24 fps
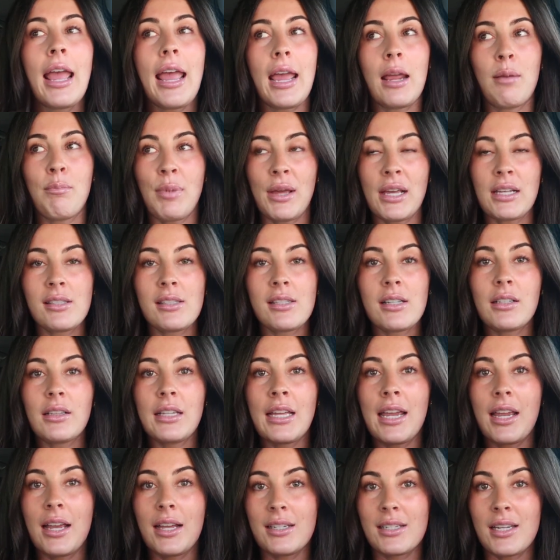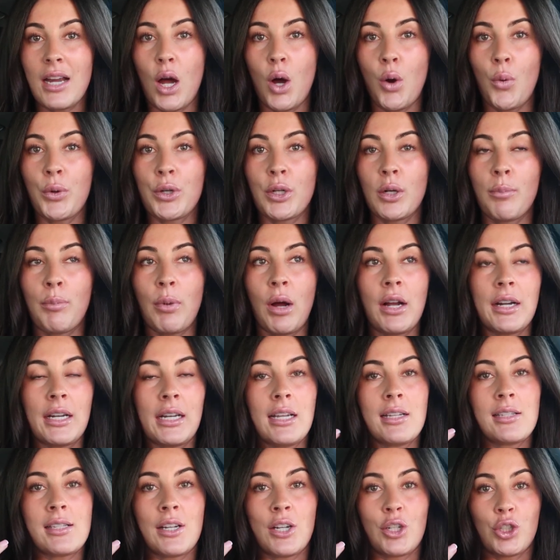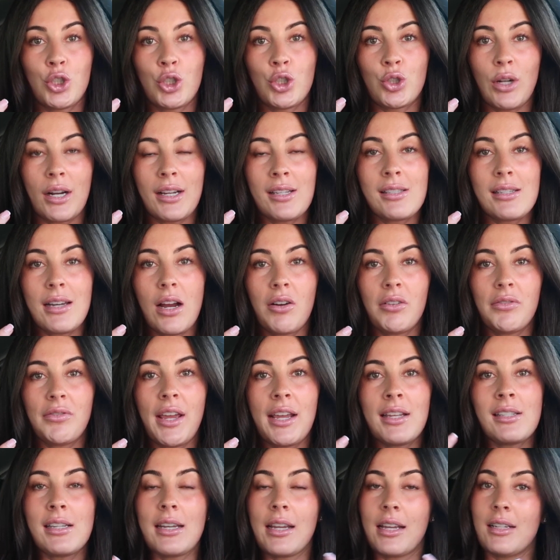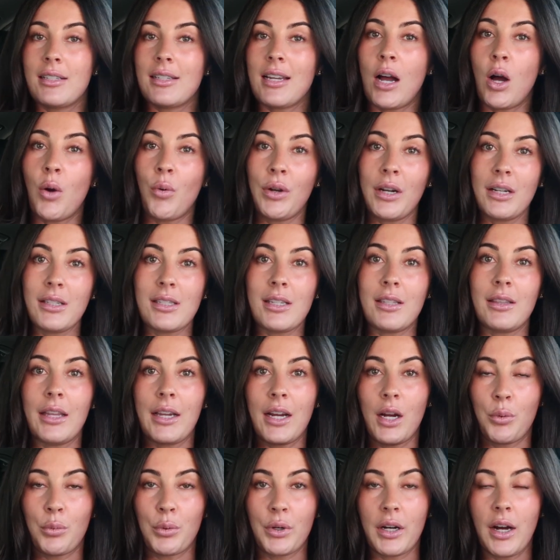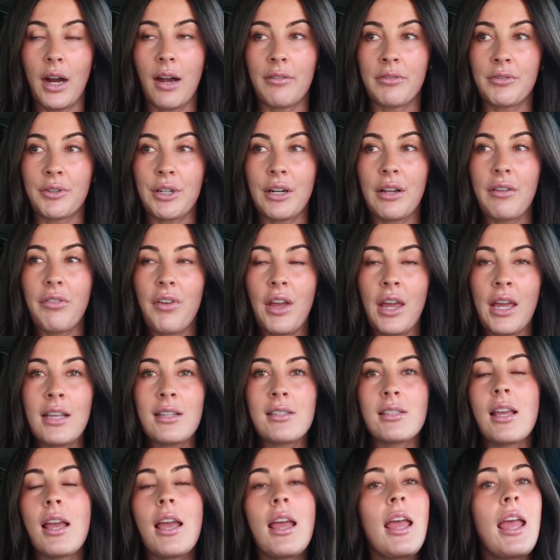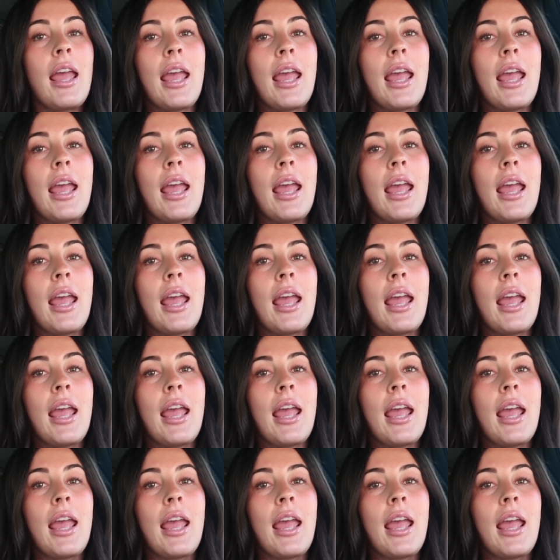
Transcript: and basically it can tell when your body is in a stressed out phase, and it can tell when it's in like a recovery phase.